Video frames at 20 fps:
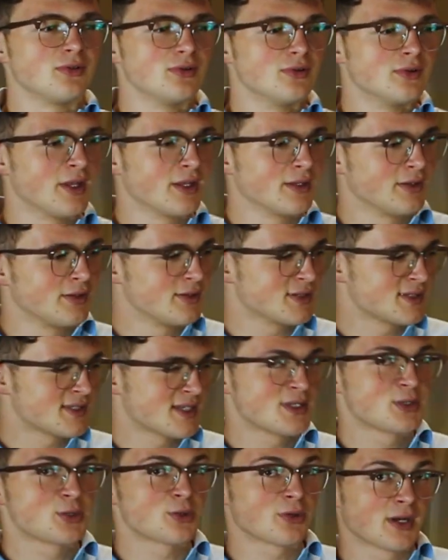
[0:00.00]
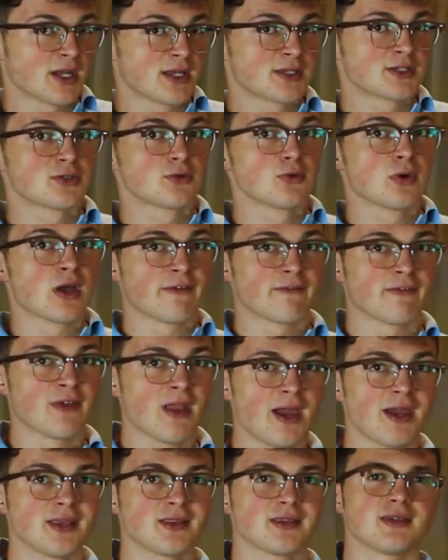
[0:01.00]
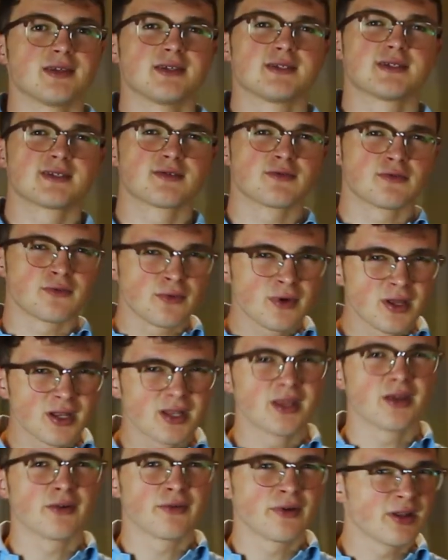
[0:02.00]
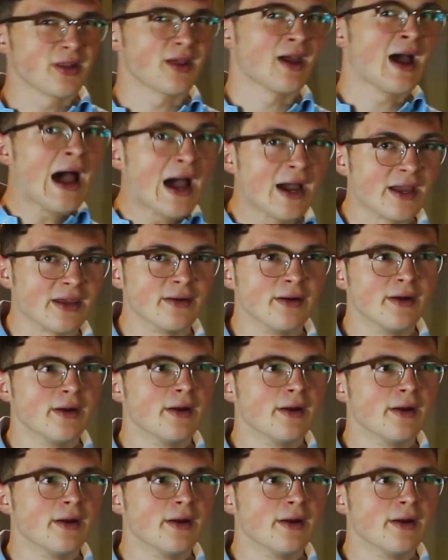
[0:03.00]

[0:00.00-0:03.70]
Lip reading: that the sensor gets to have light is really high.